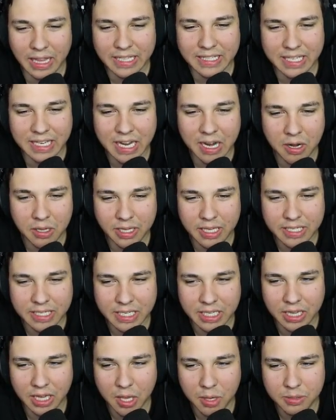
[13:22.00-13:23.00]
listen here and
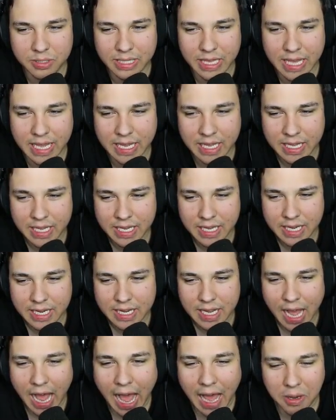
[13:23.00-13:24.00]
listen closely.
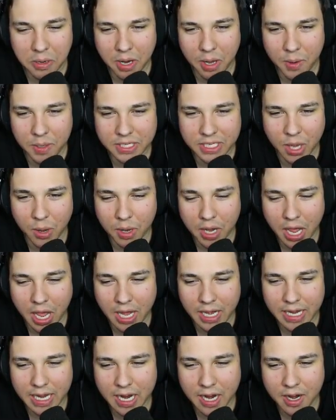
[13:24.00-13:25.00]
I don't know what's going
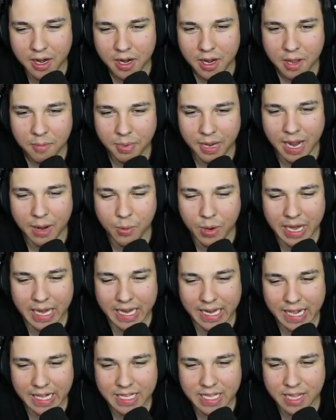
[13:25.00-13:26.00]
on here, but I, we
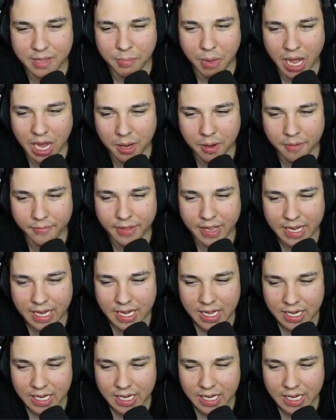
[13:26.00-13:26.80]
need to get to the bottom of it.